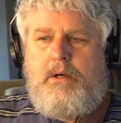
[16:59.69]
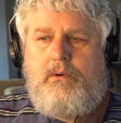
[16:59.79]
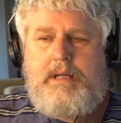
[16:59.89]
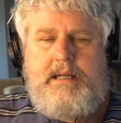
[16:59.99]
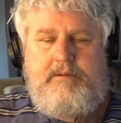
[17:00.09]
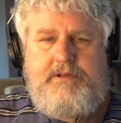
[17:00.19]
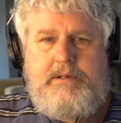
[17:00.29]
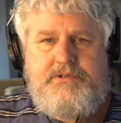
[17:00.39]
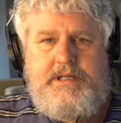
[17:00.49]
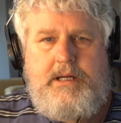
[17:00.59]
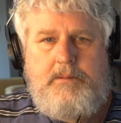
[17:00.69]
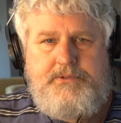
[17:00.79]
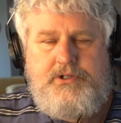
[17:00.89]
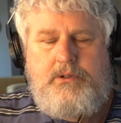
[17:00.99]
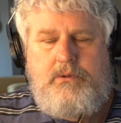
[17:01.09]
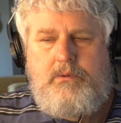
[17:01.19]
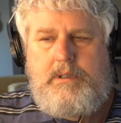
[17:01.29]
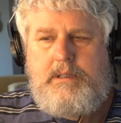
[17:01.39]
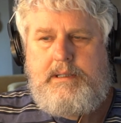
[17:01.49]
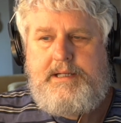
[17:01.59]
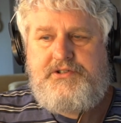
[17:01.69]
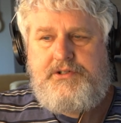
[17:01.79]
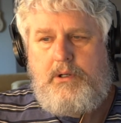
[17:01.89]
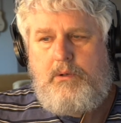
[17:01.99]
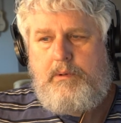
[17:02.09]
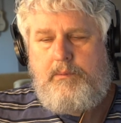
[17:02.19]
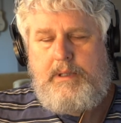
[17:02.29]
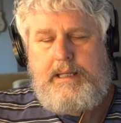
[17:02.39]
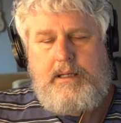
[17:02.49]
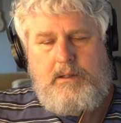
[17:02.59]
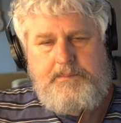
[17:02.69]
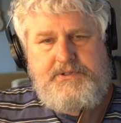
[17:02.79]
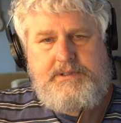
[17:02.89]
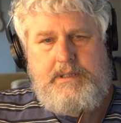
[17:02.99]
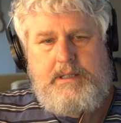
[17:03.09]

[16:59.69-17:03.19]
Okay, if that was a help to you, let us know. It really helps.